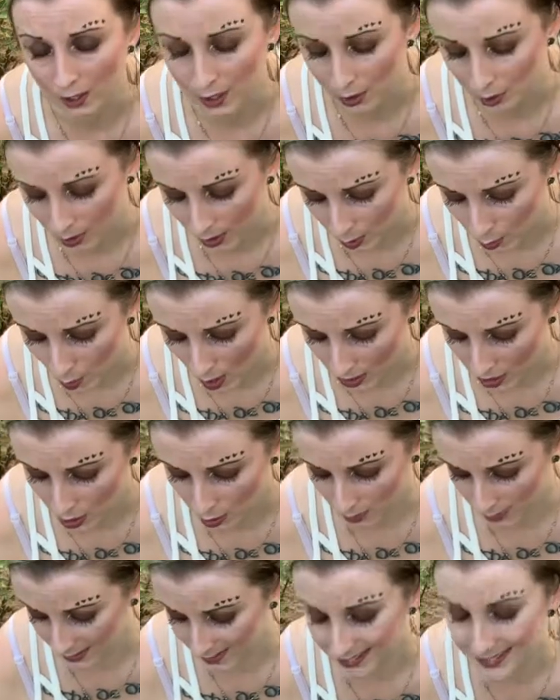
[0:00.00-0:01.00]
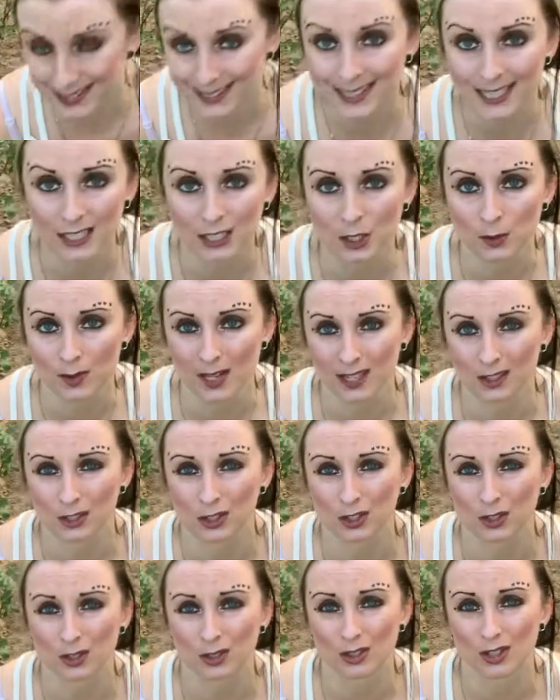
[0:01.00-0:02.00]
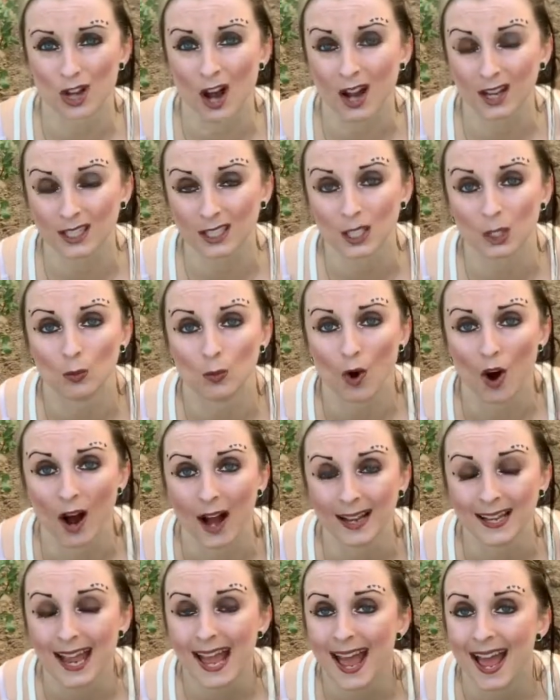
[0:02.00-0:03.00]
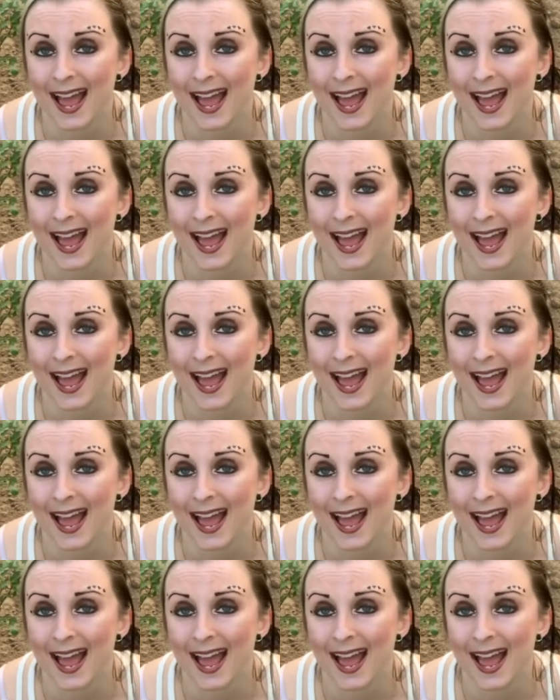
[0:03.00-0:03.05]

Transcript: You're gonna wanna use distilled because you're not gonna want